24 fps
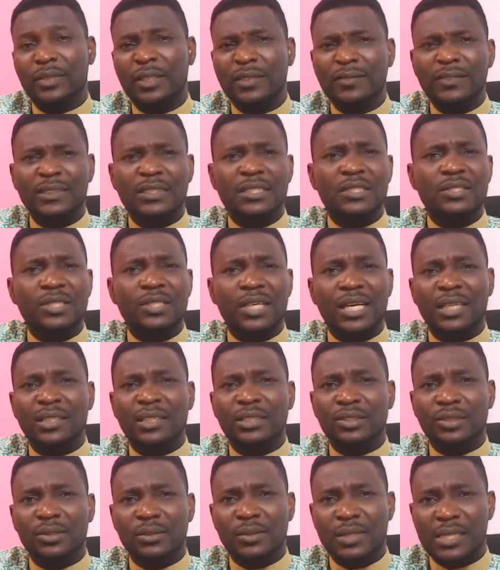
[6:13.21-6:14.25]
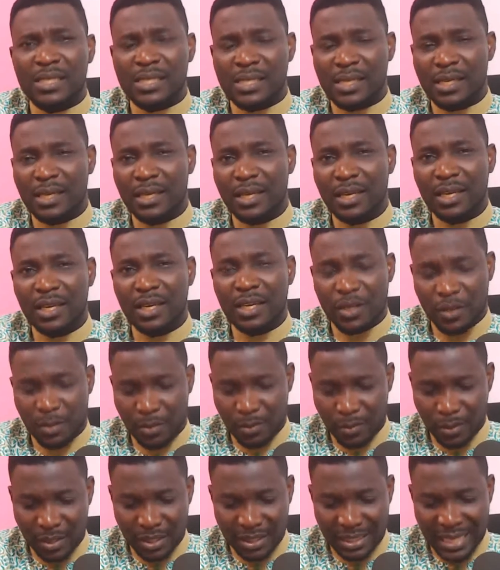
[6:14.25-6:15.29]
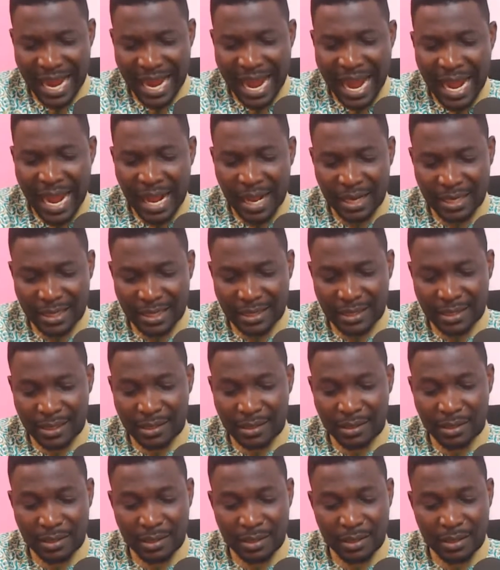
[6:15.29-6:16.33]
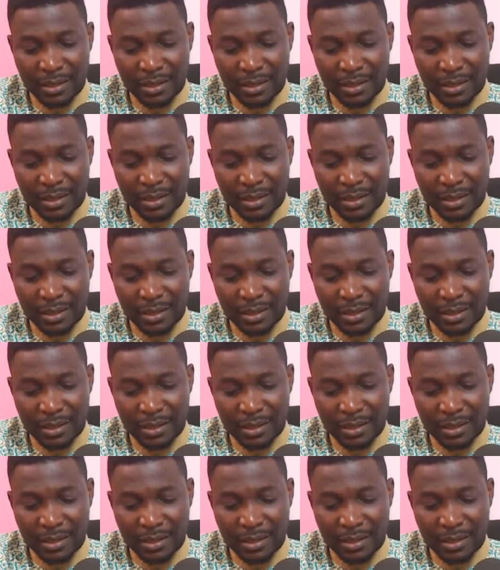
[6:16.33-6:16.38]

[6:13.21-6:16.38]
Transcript: one of the things you can do is what are the